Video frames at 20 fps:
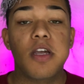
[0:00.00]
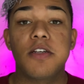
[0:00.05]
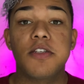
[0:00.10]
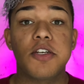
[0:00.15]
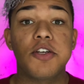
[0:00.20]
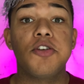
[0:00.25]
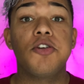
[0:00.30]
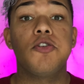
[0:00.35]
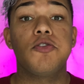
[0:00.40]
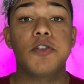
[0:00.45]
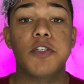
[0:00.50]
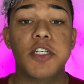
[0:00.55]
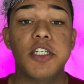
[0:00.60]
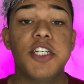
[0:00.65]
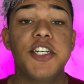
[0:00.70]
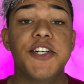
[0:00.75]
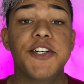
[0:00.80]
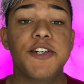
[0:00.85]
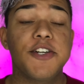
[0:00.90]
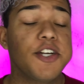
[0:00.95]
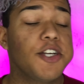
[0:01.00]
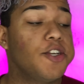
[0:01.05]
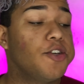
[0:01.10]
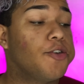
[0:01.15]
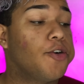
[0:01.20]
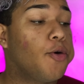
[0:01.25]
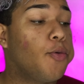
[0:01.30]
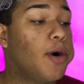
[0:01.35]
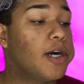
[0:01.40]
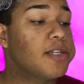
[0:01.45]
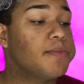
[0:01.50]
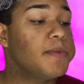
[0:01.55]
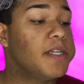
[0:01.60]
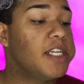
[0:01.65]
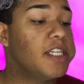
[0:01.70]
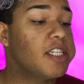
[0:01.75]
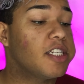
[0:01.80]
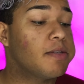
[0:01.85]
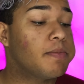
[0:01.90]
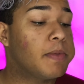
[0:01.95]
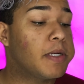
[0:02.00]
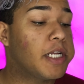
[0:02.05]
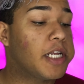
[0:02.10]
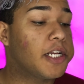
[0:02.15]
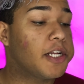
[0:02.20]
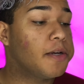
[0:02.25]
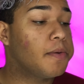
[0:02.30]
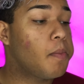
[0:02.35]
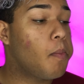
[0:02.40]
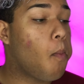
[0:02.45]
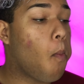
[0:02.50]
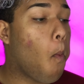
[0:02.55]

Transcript: So you're gonna sit here and you're gonna watch me eat this banana